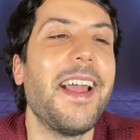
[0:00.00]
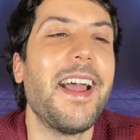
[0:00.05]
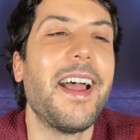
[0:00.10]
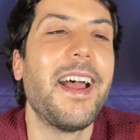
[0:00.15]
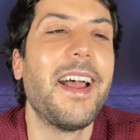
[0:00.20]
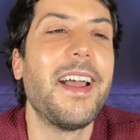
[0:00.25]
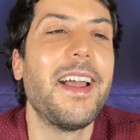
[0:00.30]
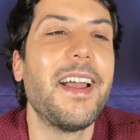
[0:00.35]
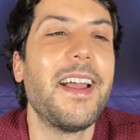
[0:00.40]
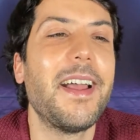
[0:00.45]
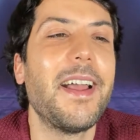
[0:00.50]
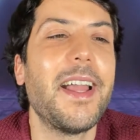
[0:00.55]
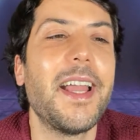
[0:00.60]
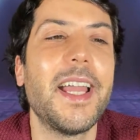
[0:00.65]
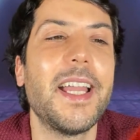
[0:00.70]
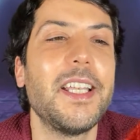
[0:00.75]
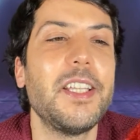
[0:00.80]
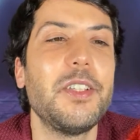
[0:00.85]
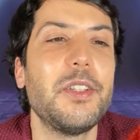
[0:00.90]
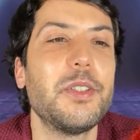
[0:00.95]

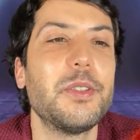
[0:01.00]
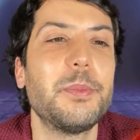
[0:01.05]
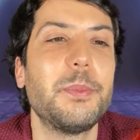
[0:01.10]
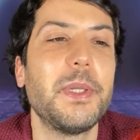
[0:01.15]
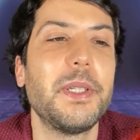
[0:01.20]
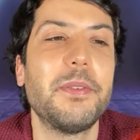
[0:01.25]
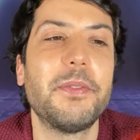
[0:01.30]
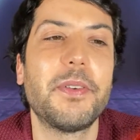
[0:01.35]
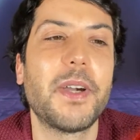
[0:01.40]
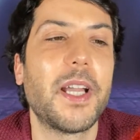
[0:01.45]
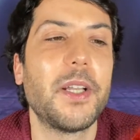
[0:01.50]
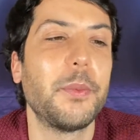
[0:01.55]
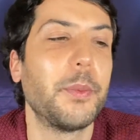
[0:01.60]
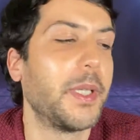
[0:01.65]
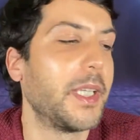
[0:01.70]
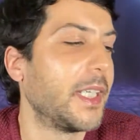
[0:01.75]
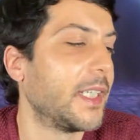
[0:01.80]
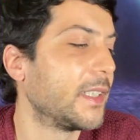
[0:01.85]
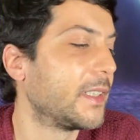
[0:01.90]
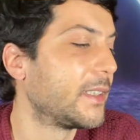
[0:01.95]
and you'll be fine with
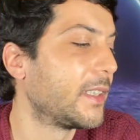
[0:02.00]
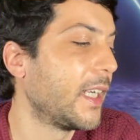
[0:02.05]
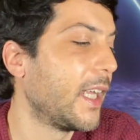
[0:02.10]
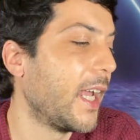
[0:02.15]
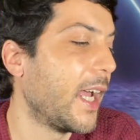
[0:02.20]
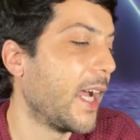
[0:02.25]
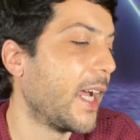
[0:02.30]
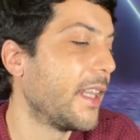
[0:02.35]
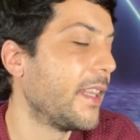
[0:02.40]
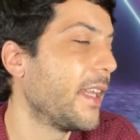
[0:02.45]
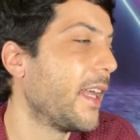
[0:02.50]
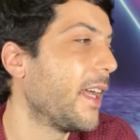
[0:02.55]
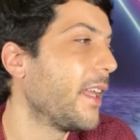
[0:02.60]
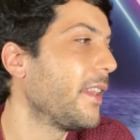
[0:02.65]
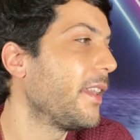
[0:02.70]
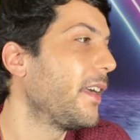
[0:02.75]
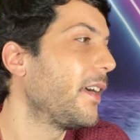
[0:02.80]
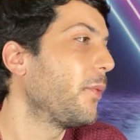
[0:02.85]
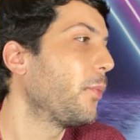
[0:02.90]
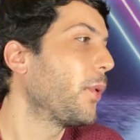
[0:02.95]
it.
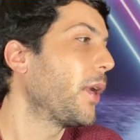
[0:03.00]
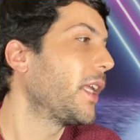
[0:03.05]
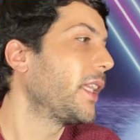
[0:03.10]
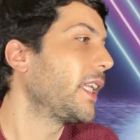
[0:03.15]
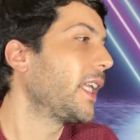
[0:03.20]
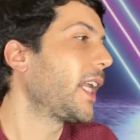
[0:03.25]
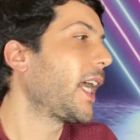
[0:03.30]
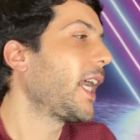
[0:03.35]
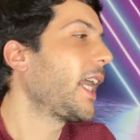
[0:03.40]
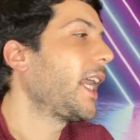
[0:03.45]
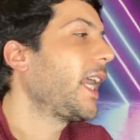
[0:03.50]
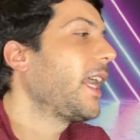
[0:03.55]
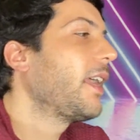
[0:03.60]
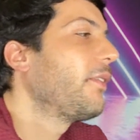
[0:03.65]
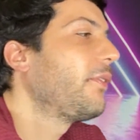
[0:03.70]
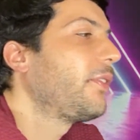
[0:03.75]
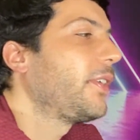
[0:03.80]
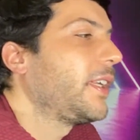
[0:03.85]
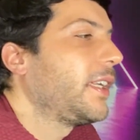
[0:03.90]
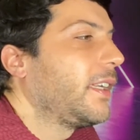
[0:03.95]
Another one that I have
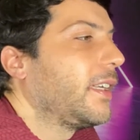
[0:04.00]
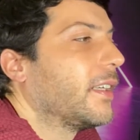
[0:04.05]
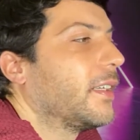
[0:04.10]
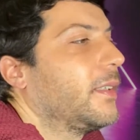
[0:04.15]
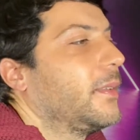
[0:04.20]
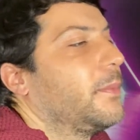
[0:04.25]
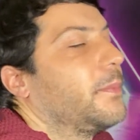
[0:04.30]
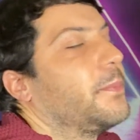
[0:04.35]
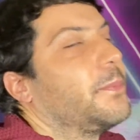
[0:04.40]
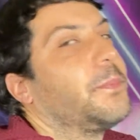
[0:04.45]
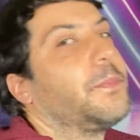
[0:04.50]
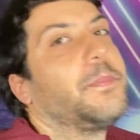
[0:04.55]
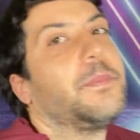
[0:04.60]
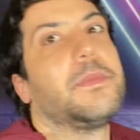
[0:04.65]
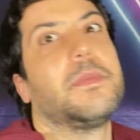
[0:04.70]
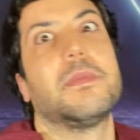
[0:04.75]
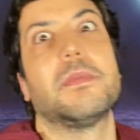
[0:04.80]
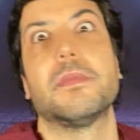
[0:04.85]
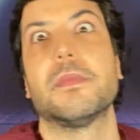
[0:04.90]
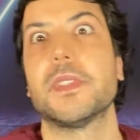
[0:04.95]
here,
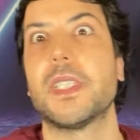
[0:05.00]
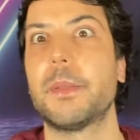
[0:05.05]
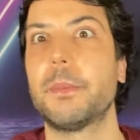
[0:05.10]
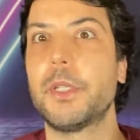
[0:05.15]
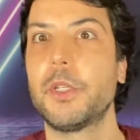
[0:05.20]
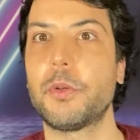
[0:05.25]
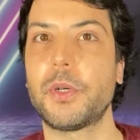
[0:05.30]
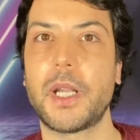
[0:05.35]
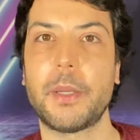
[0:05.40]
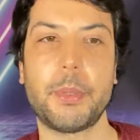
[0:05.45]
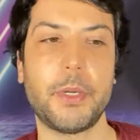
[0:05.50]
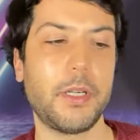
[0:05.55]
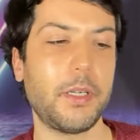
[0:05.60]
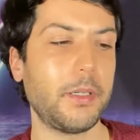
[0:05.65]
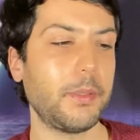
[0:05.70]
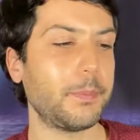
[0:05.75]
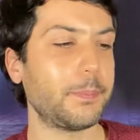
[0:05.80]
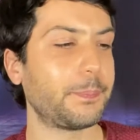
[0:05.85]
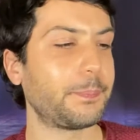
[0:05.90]
let me grab her.